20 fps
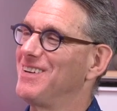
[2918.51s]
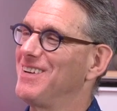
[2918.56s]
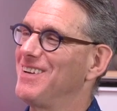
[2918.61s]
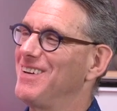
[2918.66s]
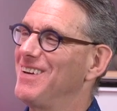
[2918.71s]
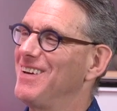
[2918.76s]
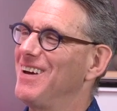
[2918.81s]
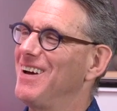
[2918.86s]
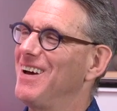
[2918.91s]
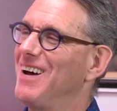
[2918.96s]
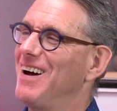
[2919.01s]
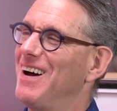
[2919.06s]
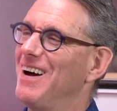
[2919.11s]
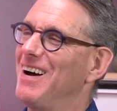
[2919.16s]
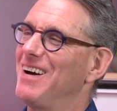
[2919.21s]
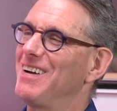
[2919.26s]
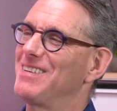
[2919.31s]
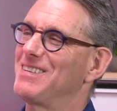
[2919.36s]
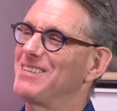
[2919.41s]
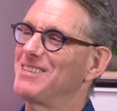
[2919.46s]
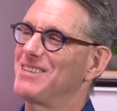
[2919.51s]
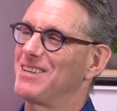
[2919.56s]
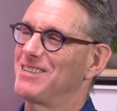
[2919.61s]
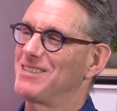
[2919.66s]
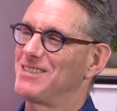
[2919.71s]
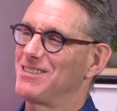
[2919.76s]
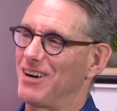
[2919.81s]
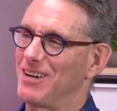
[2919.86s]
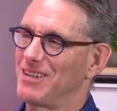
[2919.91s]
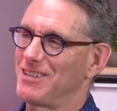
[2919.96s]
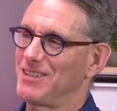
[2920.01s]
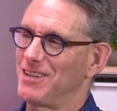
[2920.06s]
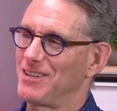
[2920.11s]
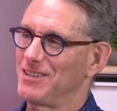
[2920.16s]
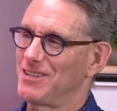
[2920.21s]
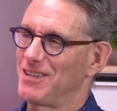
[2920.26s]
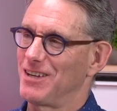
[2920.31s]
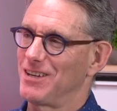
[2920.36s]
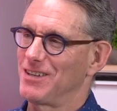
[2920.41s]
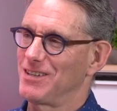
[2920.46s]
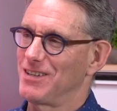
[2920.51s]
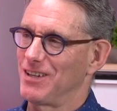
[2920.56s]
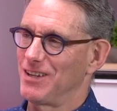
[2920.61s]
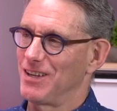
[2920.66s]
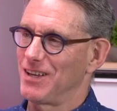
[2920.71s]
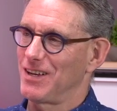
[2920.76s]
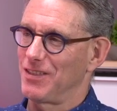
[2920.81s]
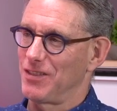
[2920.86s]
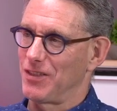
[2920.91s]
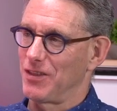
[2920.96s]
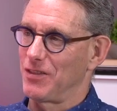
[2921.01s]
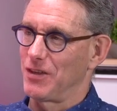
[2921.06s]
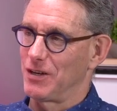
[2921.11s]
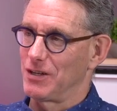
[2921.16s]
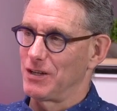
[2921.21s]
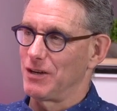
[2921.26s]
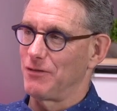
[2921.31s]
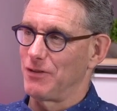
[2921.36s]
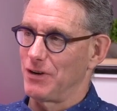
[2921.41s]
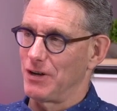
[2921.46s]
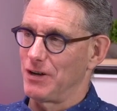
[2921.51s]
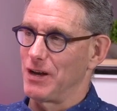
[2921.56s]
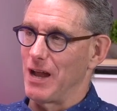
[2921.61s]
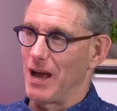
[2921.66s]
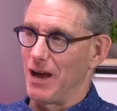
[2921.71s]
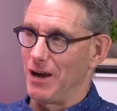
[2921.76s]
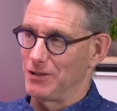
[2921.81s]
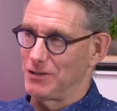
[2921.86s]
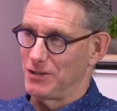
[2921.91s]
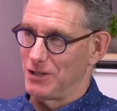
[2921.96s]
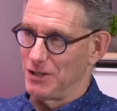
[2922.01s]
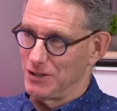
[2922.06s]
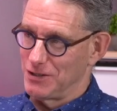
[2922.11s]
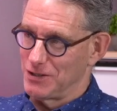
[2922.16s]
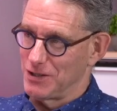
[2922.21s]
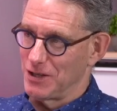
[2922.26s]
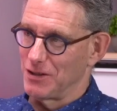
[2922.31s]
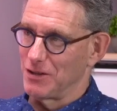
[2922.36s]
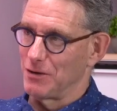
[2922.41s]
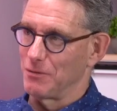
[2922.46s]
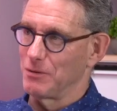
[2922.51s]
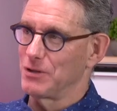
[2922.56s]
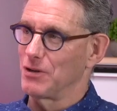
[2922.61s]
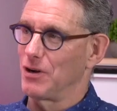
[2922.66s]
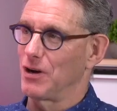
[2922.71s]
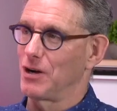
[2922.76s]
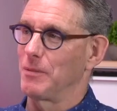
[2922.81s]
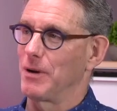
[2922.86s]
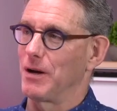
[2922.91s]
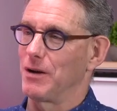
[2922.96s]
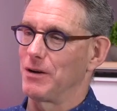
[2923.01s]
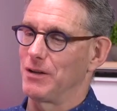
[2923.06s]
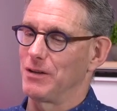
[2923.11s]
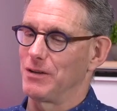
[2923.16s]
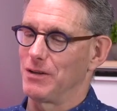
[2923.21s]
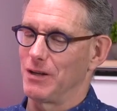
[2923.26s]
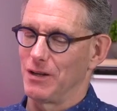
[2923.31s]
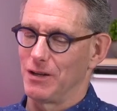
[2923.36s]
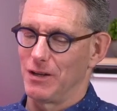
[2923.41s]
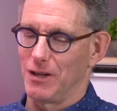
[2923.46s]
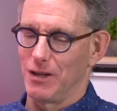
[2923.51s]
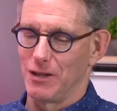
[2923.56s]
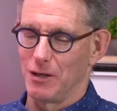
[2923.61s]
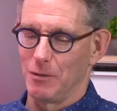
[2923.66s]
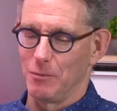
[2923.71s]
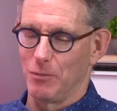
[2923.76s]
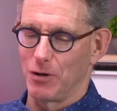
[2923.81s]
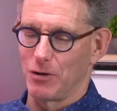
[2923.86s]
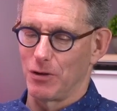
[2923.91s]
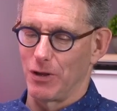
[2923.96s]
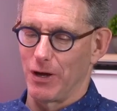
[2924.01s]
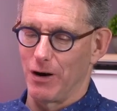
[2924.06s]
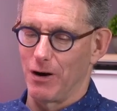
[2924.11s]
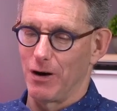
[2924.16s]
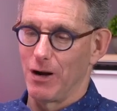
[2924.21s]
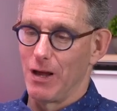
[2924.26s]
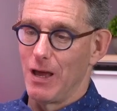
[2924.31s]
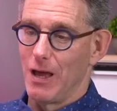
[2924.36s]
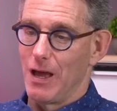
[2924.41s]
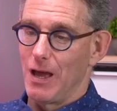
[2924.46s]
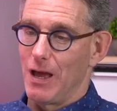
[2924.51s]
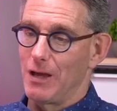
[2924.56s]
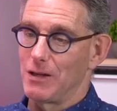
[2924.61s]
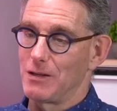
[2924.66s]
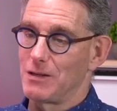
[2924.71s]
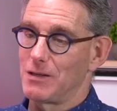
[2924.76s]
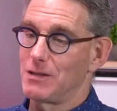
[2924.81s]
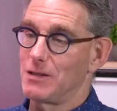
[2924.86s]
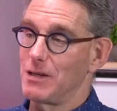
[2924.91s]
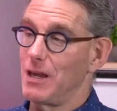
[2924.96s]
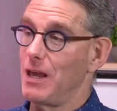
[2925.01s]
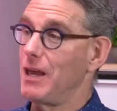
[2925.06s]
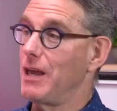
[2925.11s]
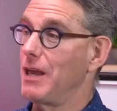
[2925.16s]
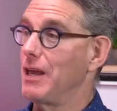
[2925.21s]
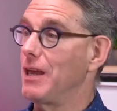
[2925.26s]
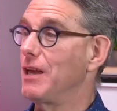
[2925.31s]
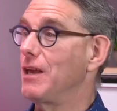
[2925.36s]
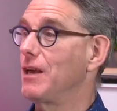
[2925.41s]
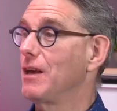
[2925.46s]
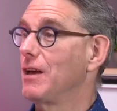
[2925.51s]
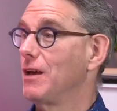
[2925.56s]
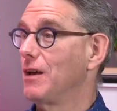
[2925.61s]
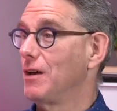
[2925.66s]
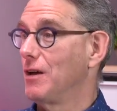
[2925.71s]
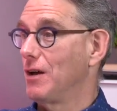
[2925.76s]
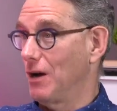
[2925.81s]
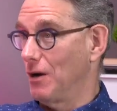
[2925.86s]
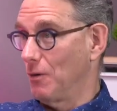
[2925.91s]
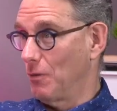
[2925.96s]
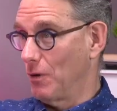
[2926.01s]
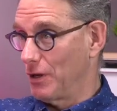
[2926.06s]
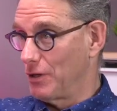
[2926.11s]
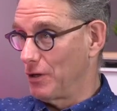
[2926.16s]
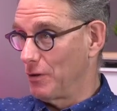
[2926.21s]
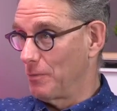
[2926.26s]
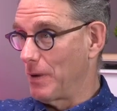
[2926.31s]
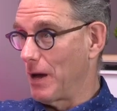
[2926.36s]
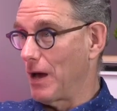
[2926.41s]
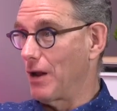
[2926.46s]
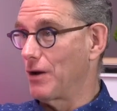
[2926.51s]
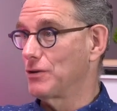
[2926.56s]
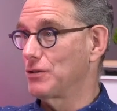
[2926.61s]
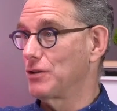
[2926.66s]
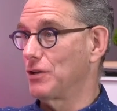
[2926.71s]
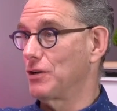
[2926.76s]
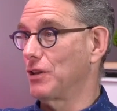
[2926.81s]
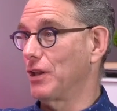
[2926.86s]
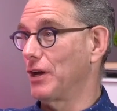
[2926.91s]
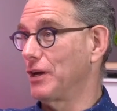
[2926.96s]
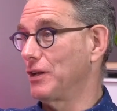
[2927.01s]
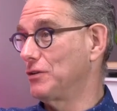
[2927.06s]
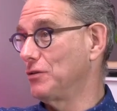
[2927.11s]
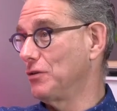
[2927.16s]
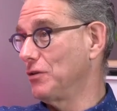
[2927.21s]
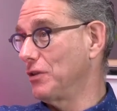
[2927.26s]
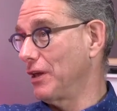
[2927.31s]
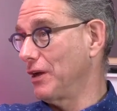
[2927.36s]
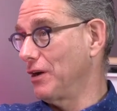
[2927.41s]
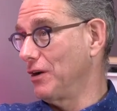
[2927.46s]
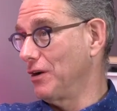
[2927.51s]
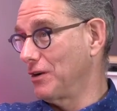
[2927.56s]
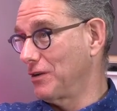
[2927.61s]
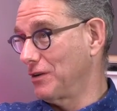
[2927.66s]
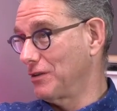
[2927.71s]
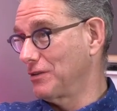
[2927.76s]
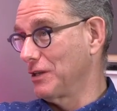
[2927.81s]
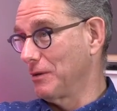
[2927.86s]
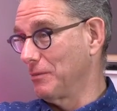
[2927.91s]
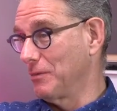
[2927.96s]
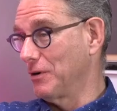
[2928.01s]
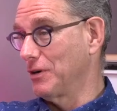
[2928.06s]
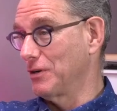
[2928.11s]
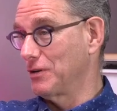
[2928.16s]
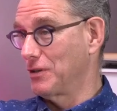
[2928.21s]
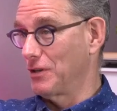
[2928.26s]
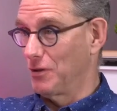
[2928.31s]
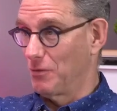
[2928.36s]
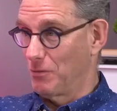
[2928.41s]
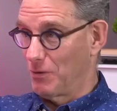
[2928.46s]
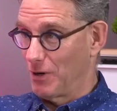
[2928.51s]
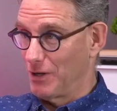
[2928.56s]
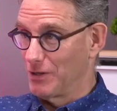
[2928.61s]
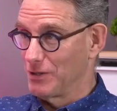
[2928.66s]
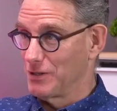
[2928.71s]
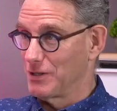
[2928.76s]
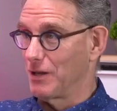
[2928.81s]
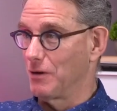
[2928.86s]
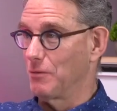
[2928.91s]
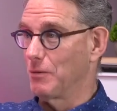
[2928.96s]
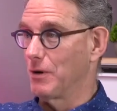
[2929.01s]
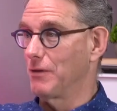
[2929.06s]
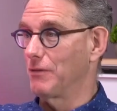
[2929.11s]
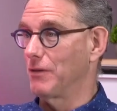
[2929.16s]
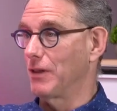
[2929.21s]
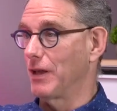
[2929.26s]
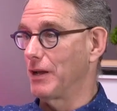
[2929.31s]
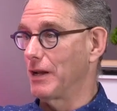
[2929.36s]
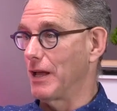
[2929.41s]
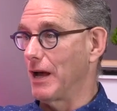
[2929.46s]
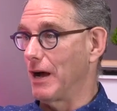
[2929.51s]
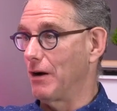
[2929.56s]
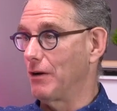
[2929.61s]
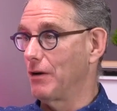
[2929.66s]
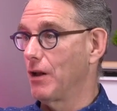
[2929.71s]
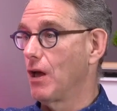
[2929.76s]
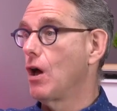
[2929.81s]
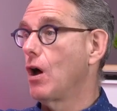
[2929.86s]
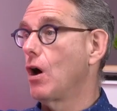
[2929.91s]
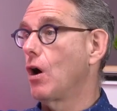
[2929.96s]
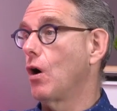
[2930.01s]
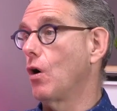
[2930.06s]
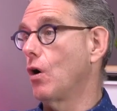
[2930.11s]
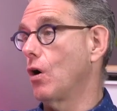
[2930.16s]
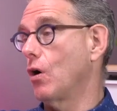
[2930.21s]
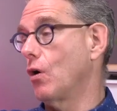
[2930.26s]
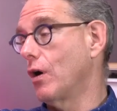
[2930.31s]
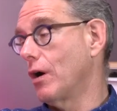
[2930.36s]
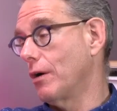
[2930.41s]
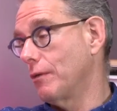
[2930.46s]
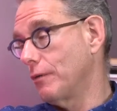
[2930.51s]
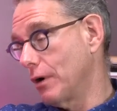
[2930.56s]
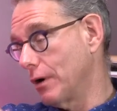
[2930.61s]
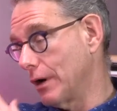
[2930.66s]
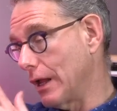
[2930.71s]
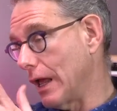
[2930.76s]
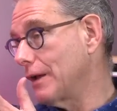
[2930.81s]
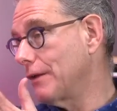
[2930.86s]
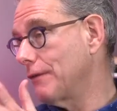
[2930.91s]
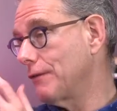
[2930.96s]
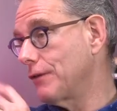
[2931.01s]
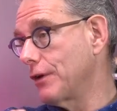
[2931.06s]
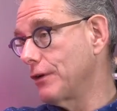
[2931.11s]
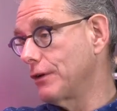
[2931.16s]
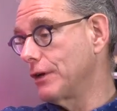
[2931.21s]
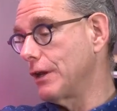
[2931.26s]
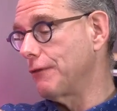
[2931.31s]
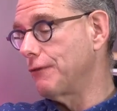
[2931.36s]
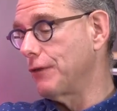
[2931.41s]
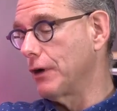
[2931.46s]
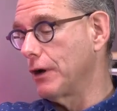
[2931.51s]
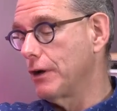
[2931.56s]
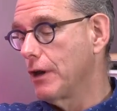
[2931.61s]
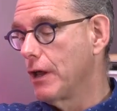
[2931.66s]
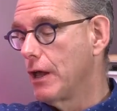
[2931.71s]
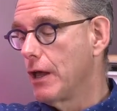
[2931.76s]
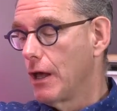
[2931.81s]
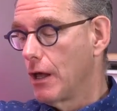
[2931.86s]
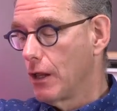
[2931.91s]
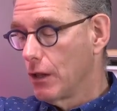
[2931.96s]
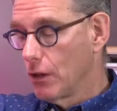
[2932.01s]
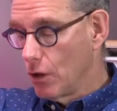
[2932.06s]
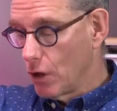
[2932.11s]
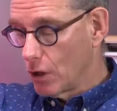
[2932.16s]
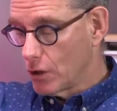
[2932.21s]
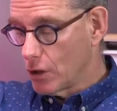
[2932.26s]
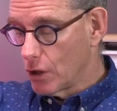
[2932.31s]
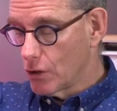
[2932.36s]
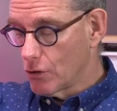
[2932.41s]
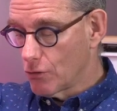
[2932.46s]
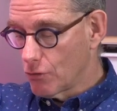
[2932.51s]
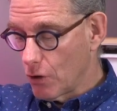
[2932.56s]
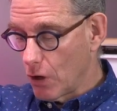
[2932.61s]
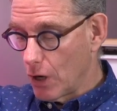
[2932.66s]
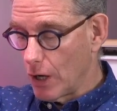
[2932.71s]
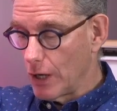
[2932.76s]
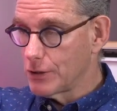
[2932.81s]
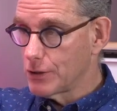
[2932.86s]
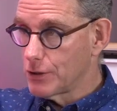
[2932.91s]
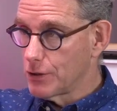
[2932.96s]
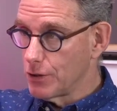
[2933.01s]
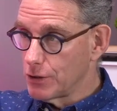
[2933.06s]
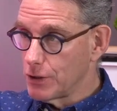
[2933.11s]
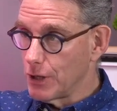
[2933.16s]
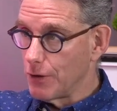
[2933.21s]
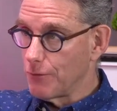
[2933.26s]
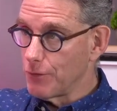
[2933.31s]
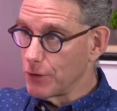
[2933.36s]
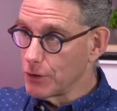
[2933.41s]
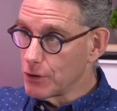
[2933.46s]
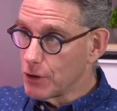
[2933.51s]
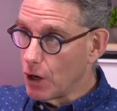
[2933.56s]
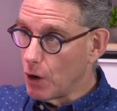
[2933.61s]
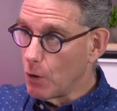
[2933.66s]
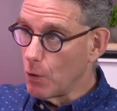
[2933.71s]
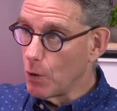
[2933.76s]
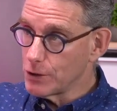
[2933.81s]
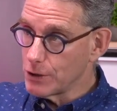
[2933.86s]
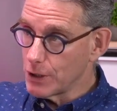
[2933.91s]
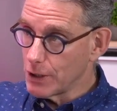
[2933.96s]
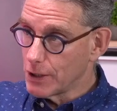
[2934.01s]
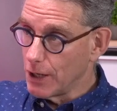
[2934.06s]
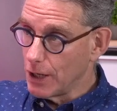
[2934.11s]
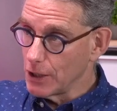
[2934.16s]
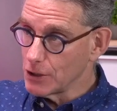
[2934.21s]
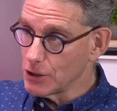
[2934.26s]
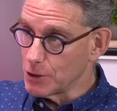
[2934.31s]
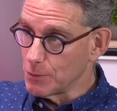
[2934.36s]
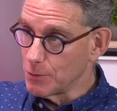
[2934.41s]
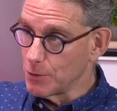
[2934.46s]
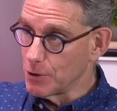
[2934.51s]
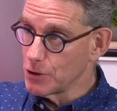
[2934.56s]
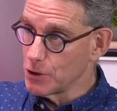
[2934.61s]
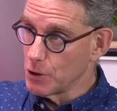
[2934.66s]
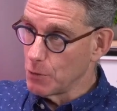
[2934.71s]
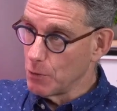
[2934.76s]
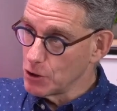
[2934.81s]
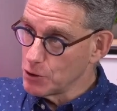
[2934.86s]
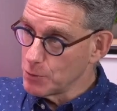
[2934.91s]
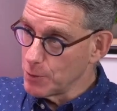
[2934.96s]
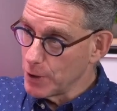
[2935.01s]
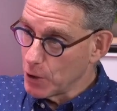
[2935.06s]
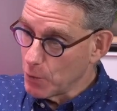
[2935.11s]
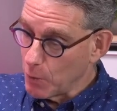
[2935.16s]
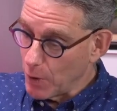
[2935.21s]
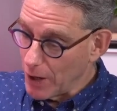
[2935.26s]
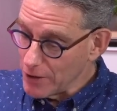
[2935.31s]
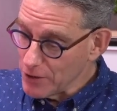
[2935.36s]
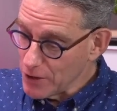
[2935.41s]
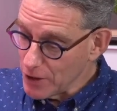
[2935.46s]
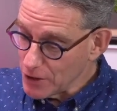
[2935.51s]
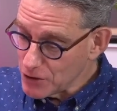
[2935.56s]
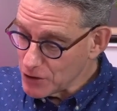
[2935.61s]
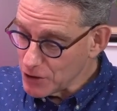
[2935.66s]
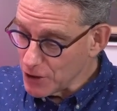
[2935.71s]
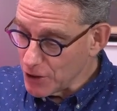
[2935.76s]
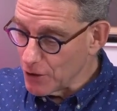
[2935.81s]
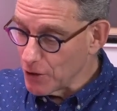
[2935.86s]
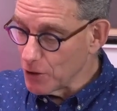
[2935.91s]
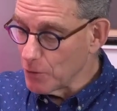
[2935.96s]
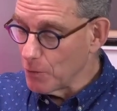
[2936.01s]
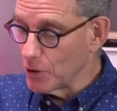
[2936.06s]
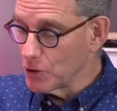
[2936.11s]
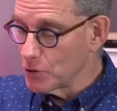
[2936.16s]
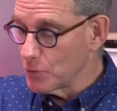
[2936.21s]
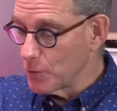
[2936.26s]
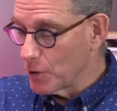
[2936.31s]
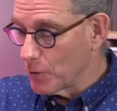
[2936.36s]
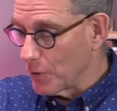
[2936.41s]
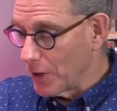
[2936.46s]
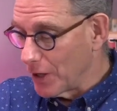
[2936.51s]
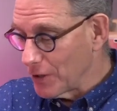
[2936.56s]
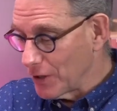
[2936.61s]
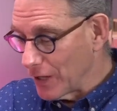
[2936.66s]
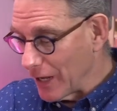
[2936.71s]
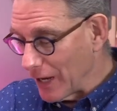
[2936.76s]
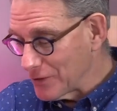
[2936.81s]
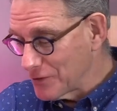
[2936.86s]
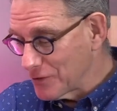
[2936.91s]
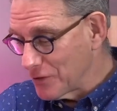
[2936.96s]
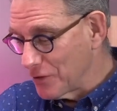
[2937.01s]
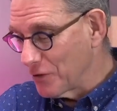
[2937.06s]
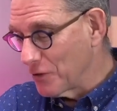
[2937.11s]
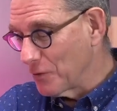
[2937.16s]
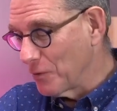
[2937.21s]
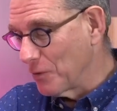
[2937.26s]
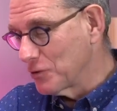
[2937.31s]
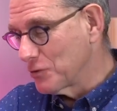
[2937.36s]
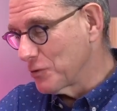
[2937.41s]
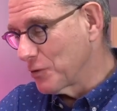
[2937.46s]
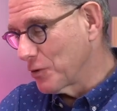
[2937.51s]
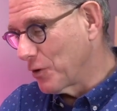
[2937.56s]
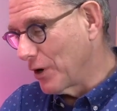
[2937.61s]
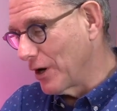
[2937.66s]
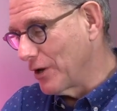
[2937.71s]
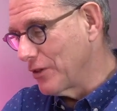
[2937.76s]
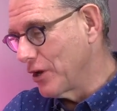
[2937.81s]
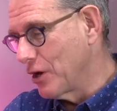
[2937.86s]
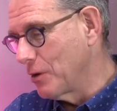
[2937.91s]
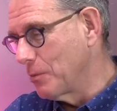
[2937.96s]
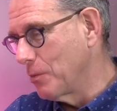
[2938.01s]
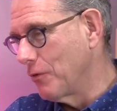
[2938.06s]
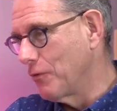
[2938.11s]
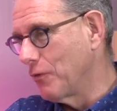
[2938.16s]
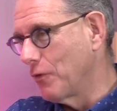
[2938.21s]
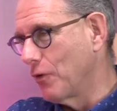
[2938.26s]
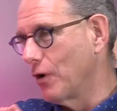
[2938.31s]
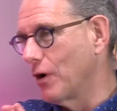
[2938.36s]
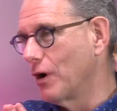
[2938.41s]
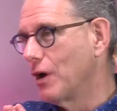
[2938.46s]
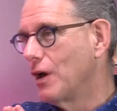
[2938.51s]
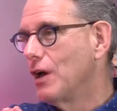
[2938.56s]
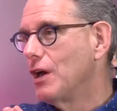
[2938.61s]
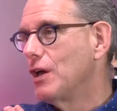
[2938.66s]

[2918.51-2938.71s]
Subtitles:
Yeah. Start to look at the different analyses that we talk about in the book there, and see what your patterns look like. Do they look similar to the ones that we've laid out? Or and if they're different, look across your different cohorts of customers, the ones we acquired this year, the ones we acquired last year, the ones we acquired the year before.